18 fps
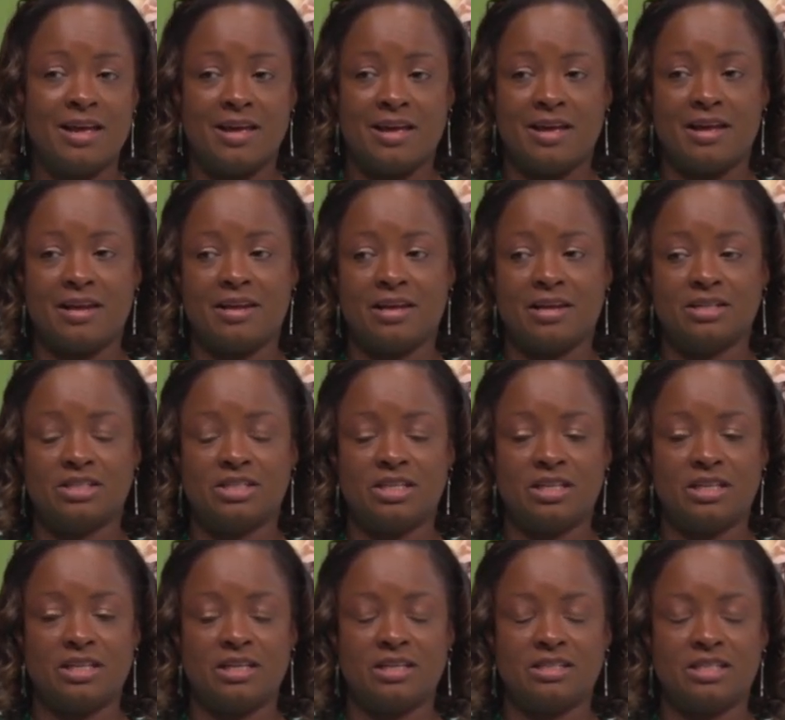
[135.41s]
And
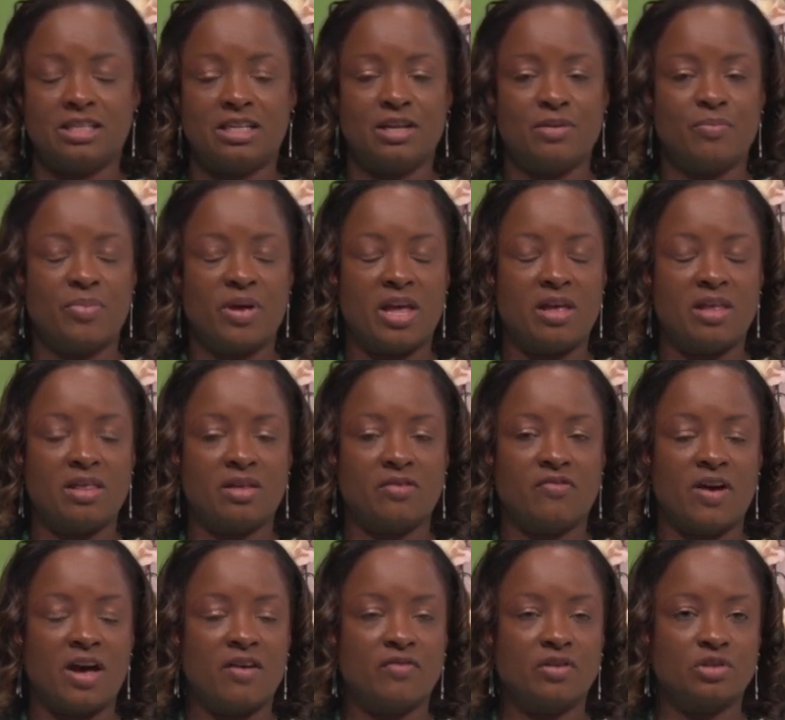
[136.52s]
she didn't pay the
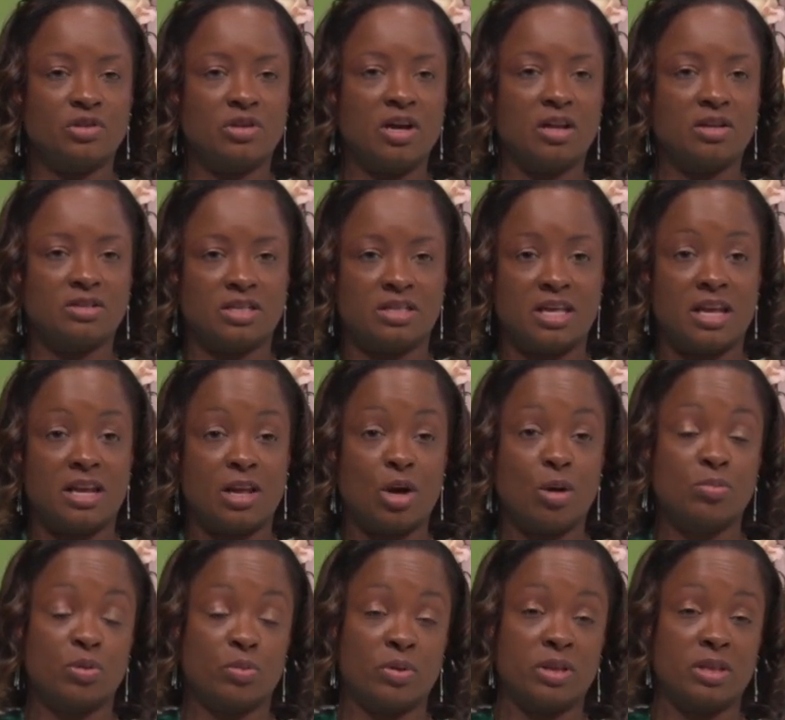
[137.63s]
$500 that they had
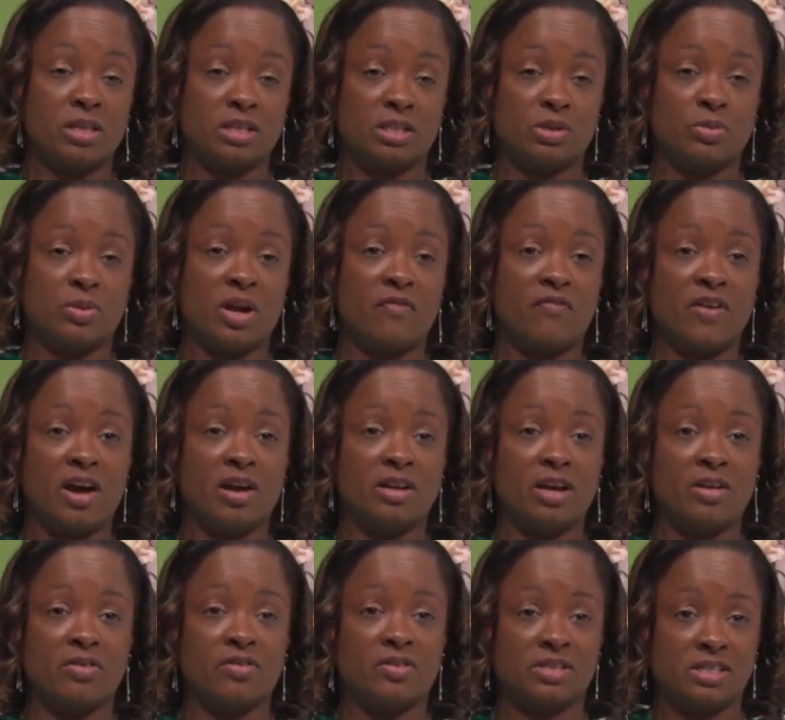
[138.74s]
helped her with. This is when I found
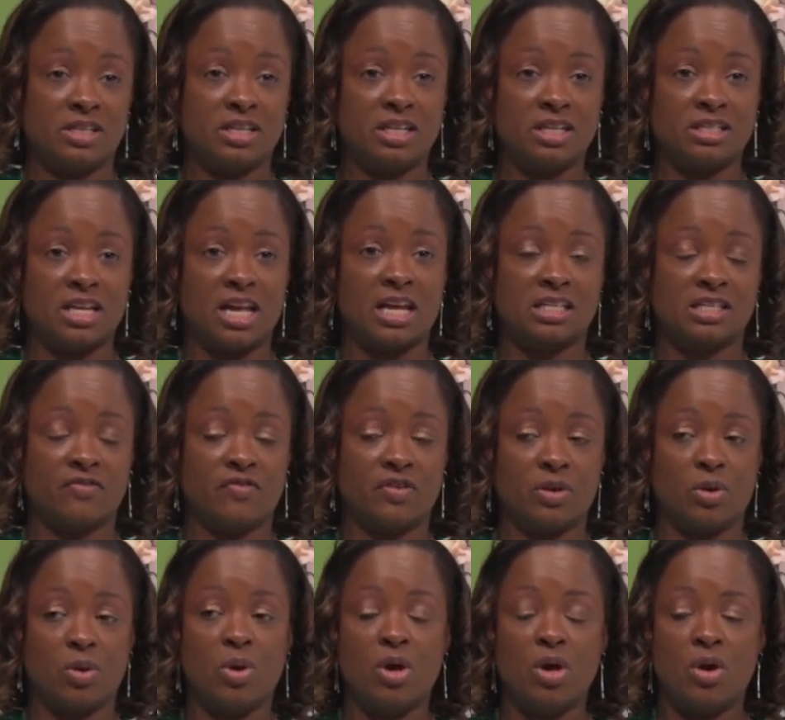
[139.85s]
out that the city of
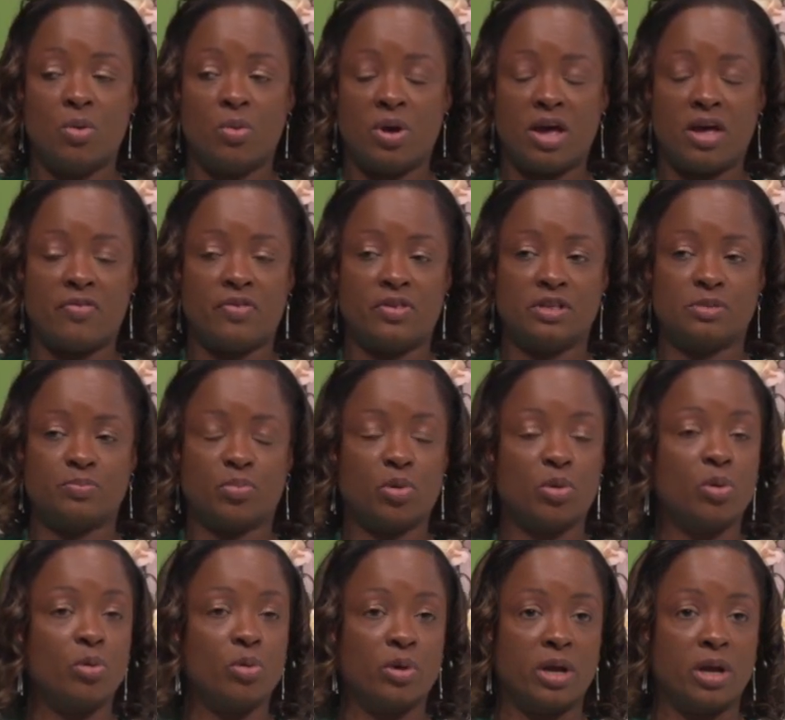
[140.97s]
Jacksonville had this
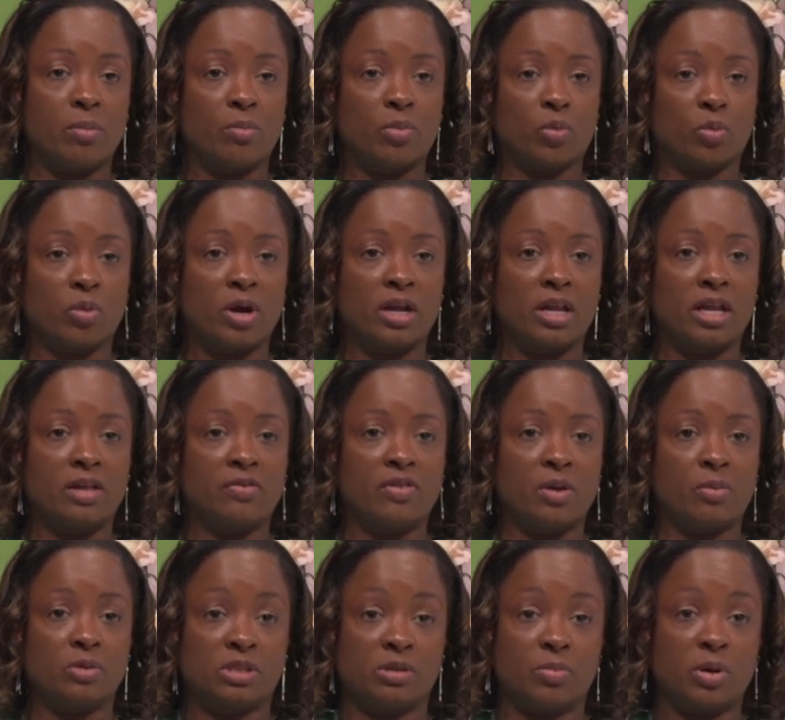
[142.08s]
program running
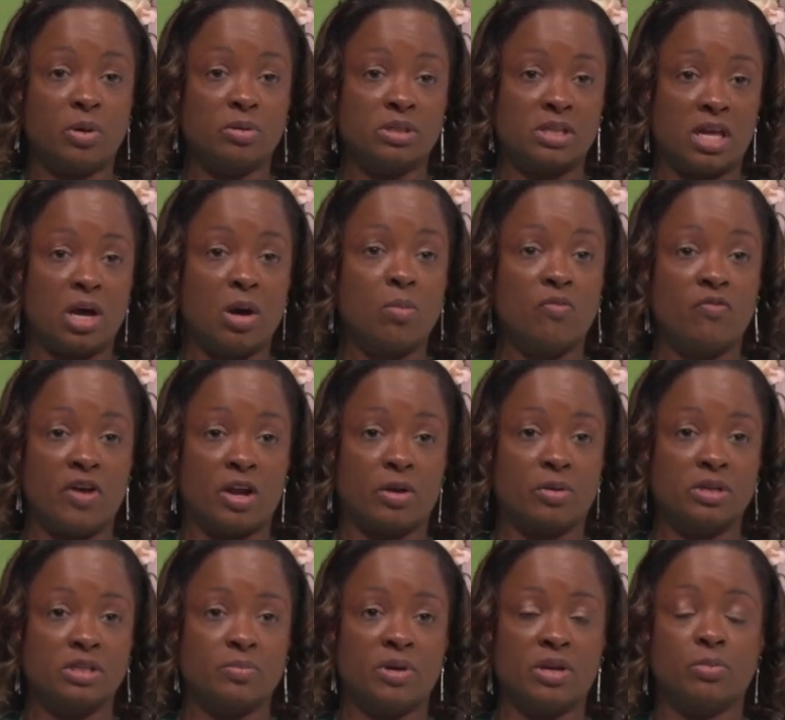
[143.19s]
that was supposed to help
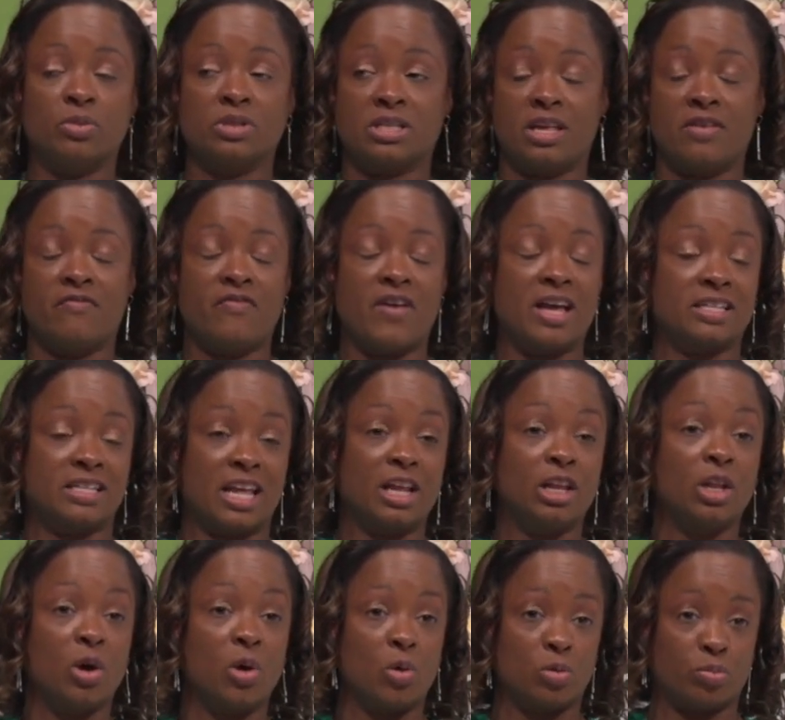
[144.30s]
veterans, but it was in fact a
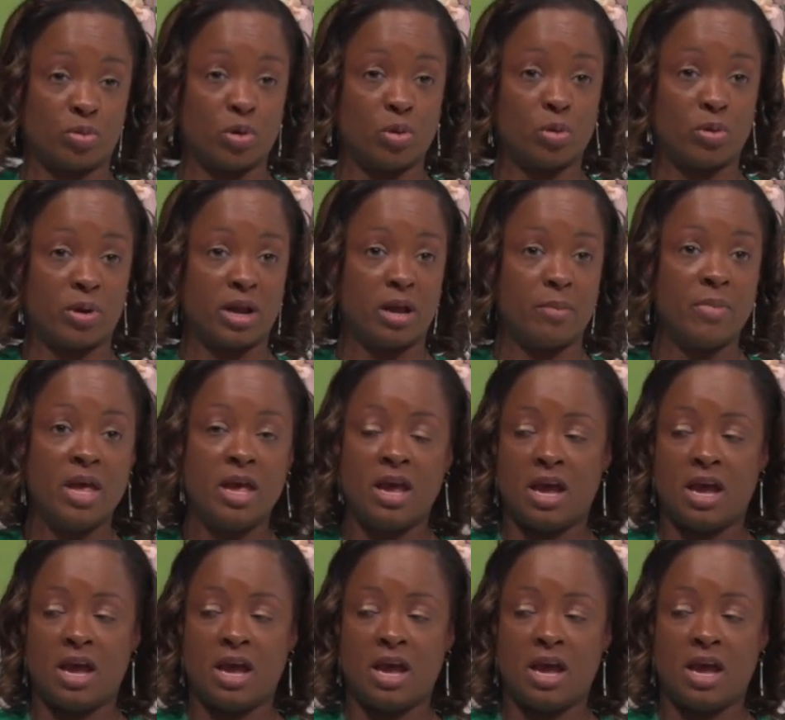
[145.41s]
loan program.